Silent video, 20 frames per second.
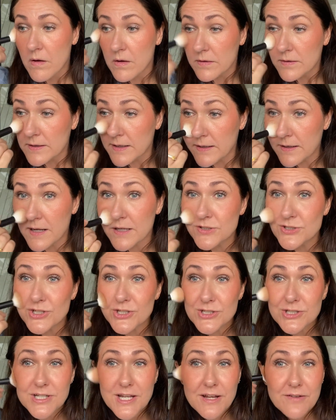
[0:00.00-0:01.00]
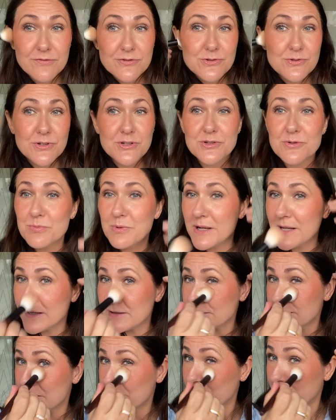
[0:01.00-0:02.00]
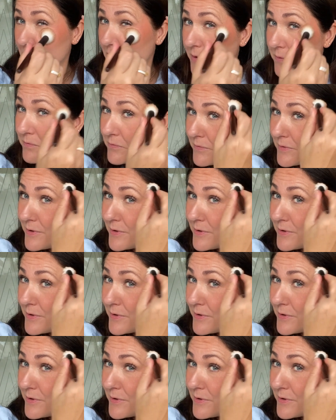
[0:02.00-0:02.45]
Then I just have to explain something.